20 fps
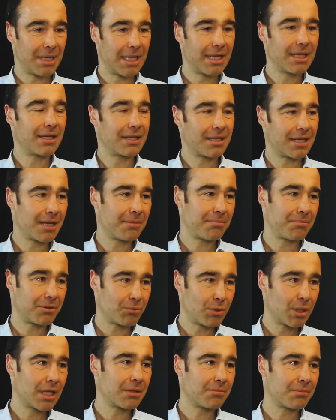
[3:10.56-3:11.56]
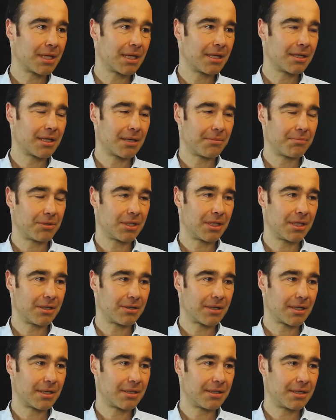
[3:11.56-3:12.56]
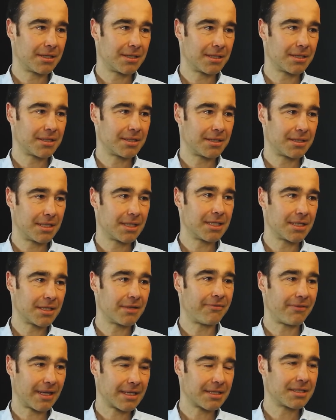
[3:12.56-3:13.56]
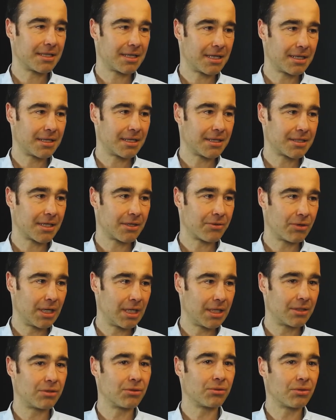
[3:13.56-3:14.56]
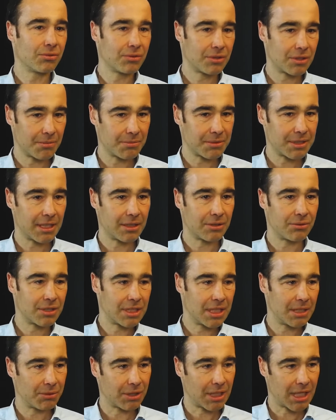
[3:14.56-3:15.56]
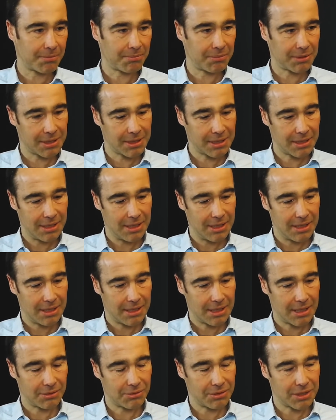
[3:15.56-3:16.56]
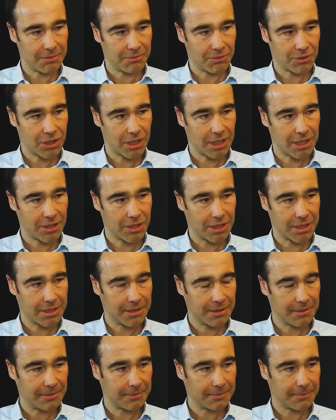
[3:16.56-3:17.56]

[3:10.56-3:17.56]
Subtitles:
make it happen. We can make it happen here. And this is the fascinating thing, really, to do something, to see what happens, and to see what changes.